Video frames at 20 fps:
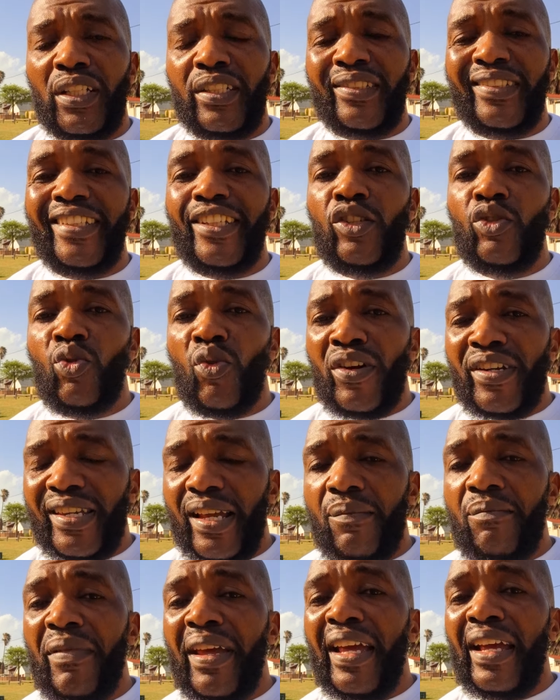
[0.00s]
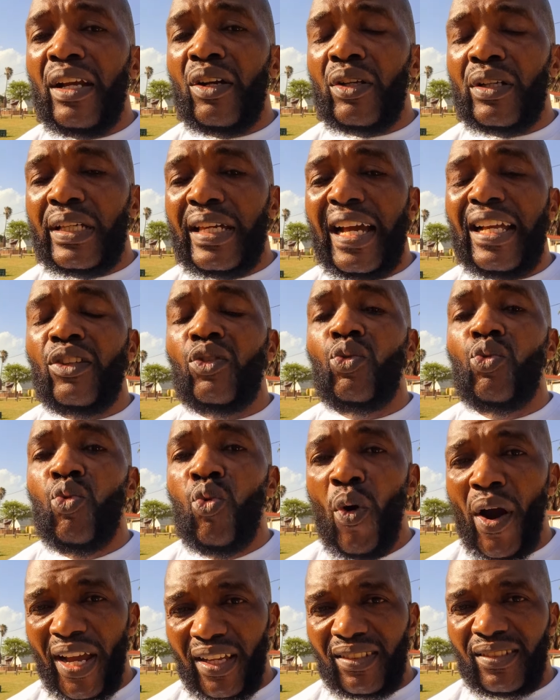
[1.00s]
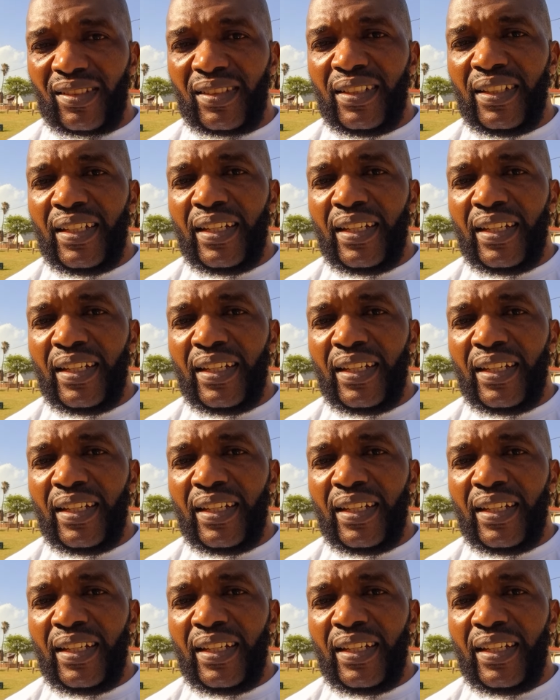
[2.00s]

situation may get worse.